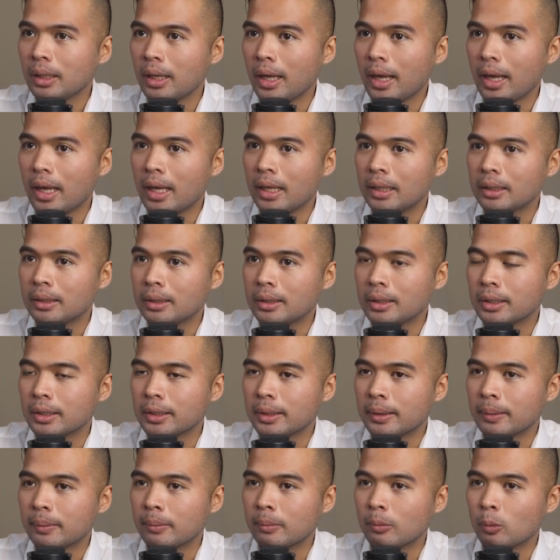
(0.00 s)
And
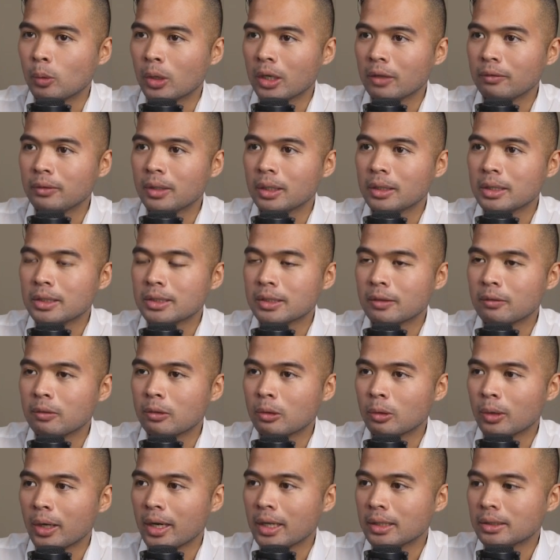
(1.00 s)
um, what I've done is I've
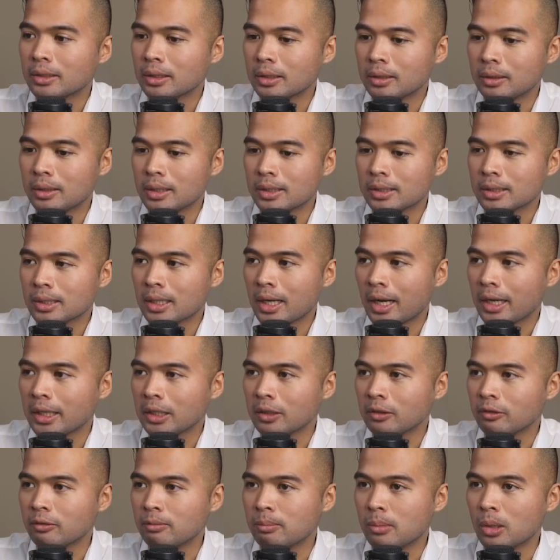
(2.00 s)
created this kind
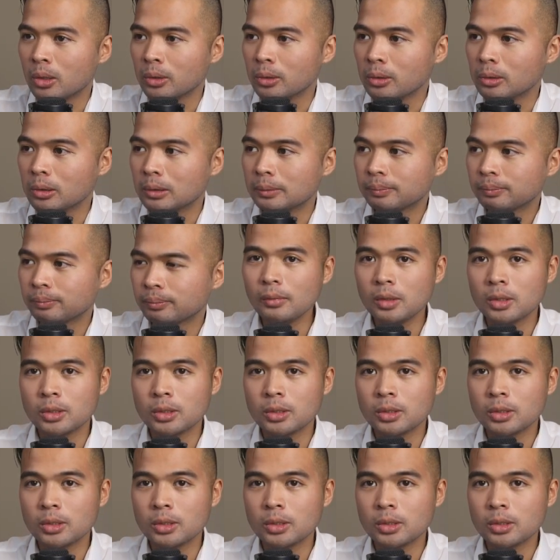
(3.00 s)
of model.